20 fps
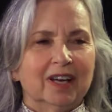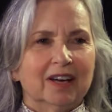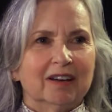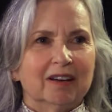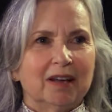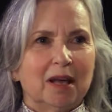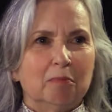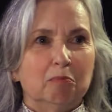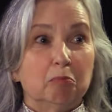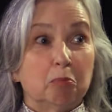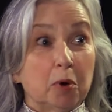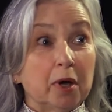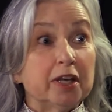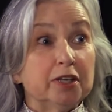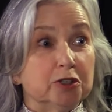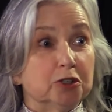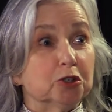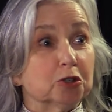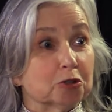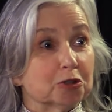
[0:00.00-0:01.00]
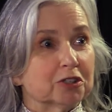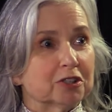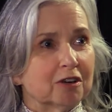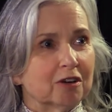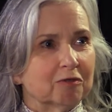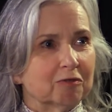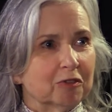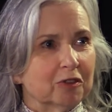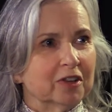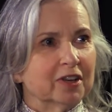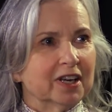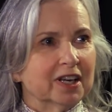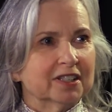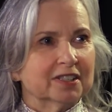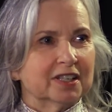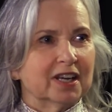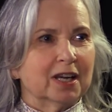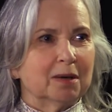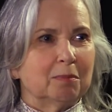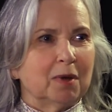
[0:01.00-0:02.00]
Yeah, and brace yourself for the
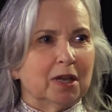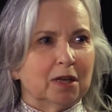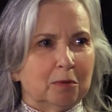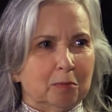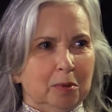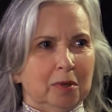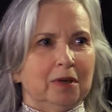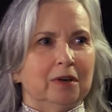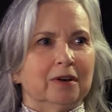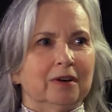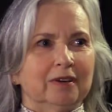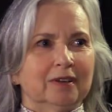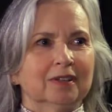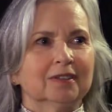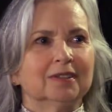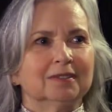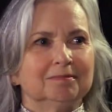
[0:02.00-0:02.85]
next time I appear.